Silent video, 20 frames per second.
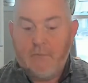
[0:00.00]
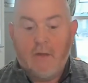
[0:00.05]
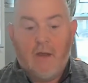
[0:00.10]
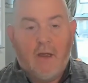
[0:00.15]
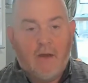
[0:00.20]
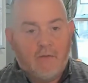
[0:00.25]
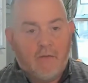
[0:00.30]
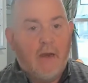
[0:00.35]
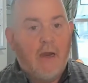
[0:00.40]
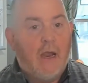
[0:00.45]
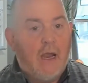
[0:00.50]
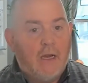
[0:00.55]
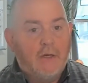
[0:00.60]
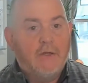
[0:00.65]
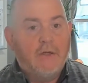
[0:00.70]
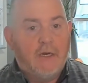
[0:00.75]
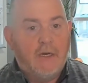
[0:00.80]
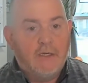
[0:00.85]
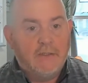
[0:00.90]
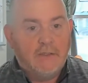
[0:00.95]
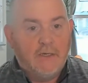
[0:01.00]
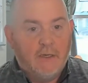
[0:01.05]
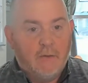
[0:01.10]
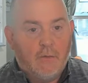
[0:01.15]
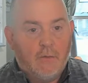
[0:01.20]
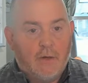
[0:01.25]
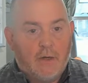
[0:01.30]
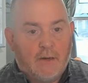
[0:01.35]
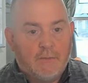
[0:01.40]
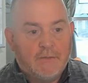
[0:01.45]
Every action has an
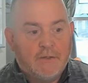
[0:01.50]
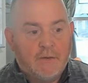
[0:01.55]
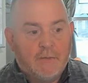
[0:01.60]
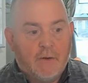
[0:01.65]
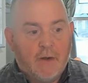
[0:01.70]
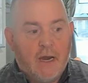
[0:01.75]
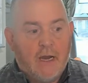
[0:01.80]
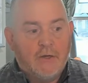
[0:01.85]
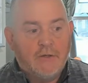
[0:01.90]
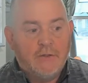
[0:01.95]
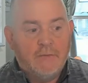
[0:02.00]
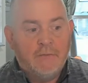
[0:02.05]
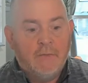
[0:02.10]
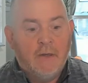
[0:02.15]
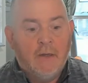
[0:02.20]
equal and opposite reaction.